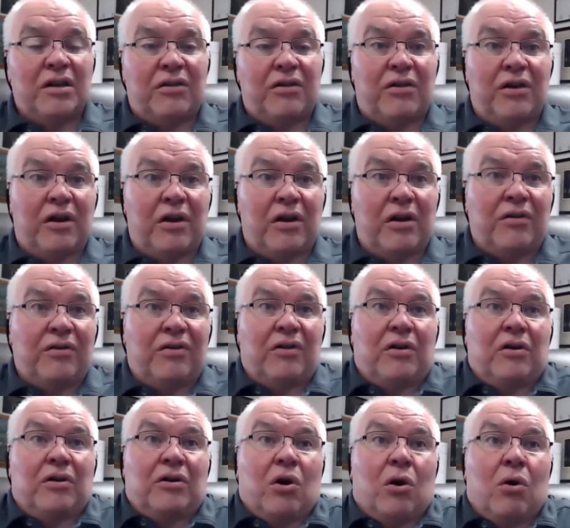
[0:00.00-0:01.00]

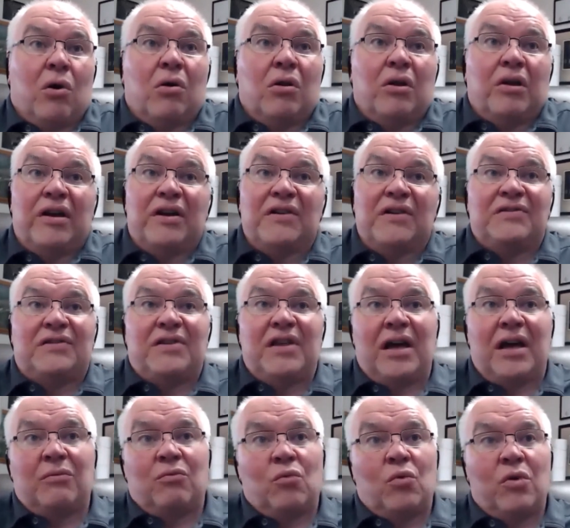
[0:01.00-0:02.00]
their goal is
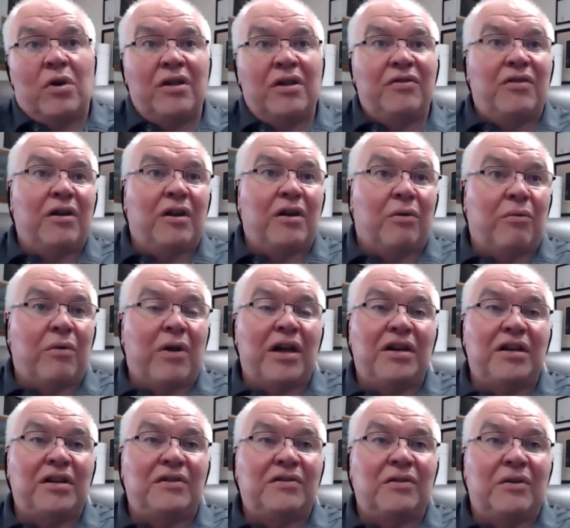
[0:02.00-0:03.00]
that when they're
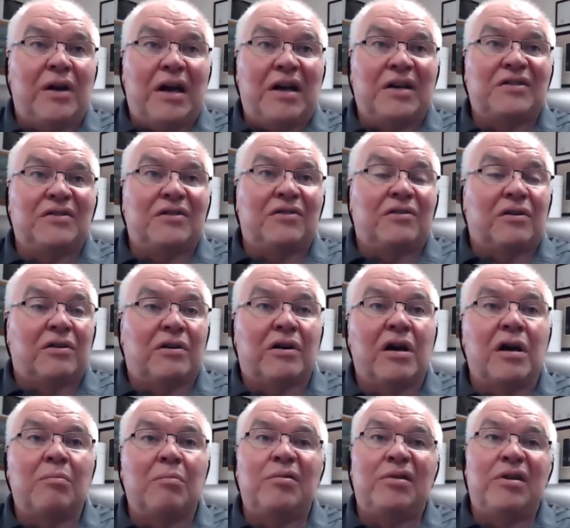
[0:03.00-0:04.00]
ready to exit their
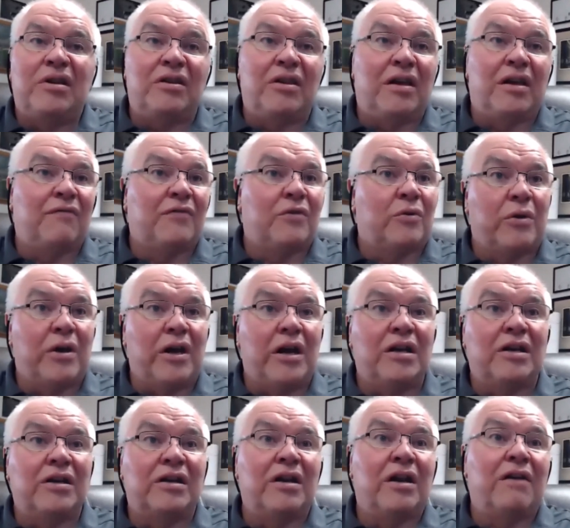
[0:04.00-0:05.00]
company, they've
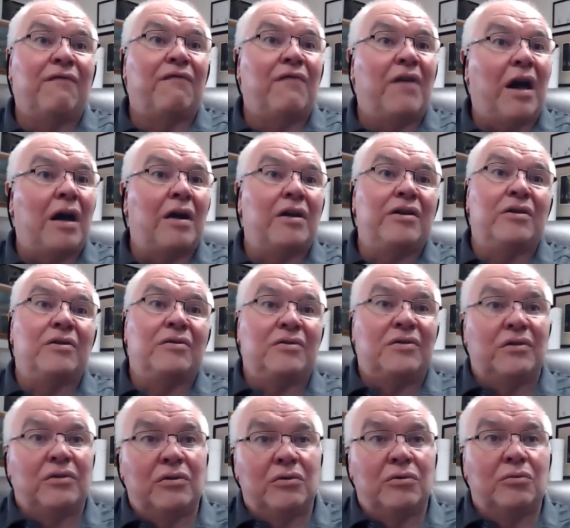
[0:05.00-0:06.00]
created enough value
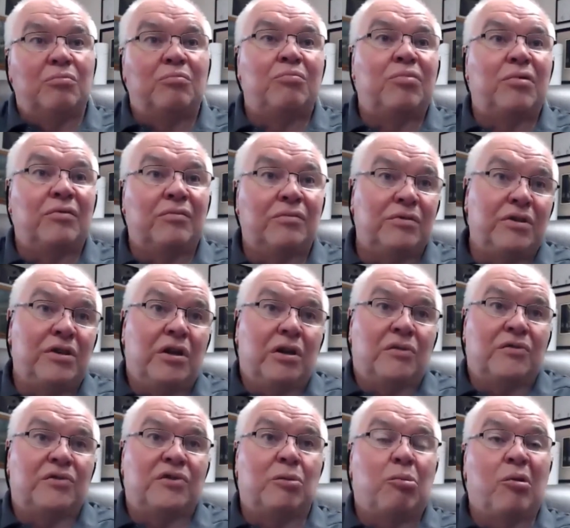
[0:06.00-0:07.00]
to,
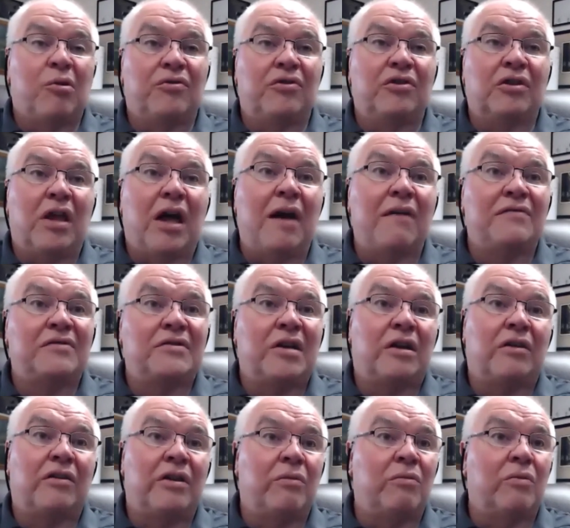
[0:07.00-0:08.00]
support the
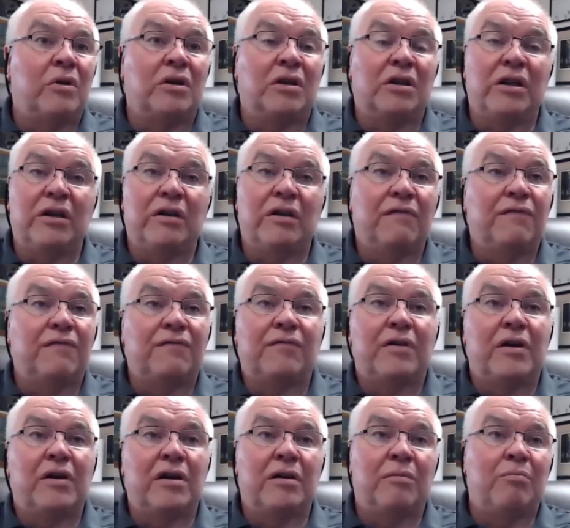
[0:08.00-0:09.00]
lifestyle they want to live
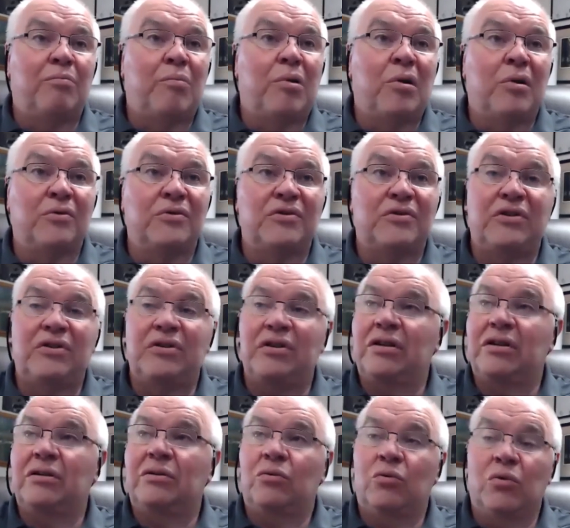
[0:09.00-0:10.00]
post
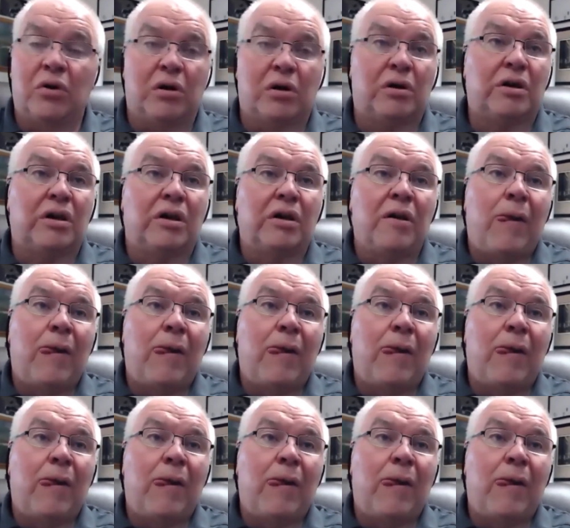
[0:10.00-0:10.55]
work.